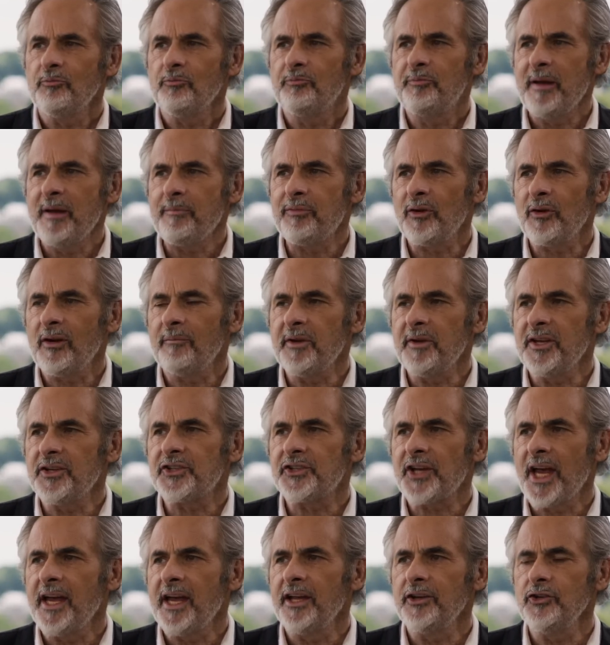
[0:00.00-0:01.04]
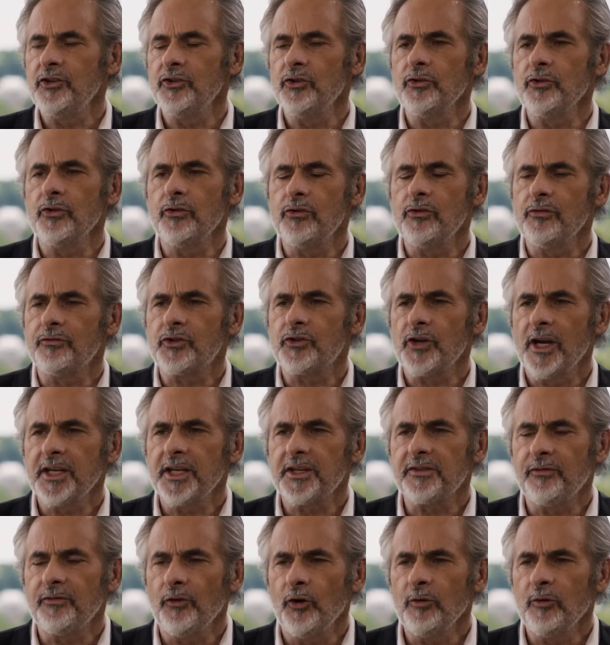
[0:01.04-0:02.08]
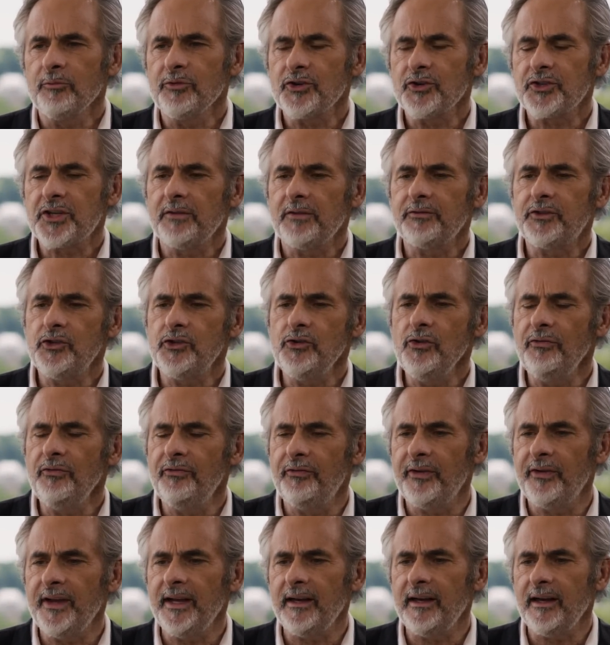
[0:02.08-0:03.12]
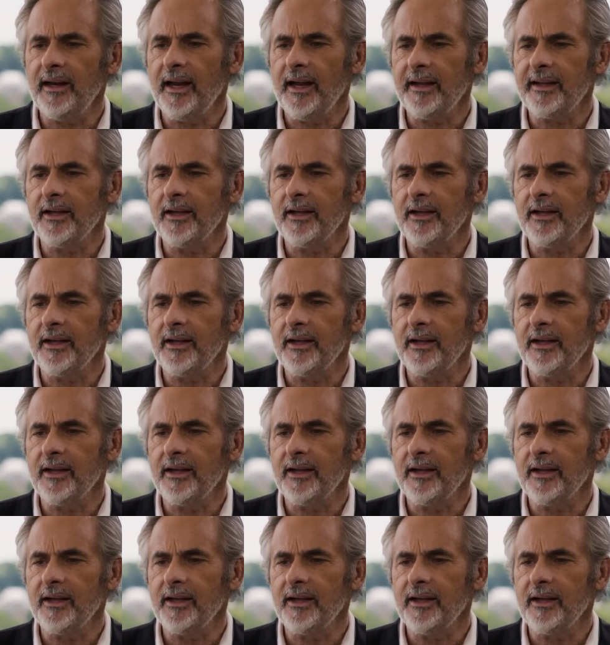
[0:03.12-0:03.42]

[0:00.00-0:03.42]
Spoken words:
People have been saying, that you've transformed yourself. Do you feel like